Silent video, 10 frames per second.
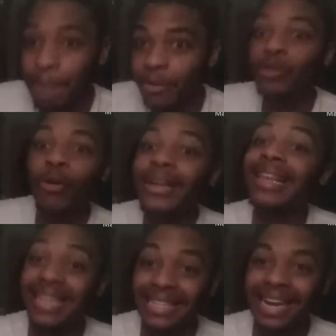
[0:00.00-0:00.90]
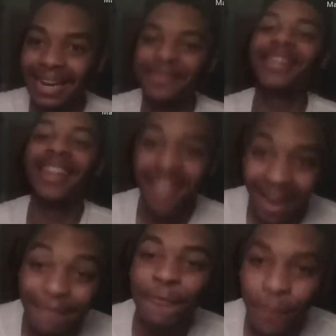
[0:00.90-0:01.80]
Majority of the time
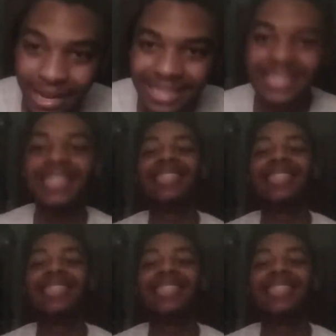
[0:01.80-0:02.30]
life wins.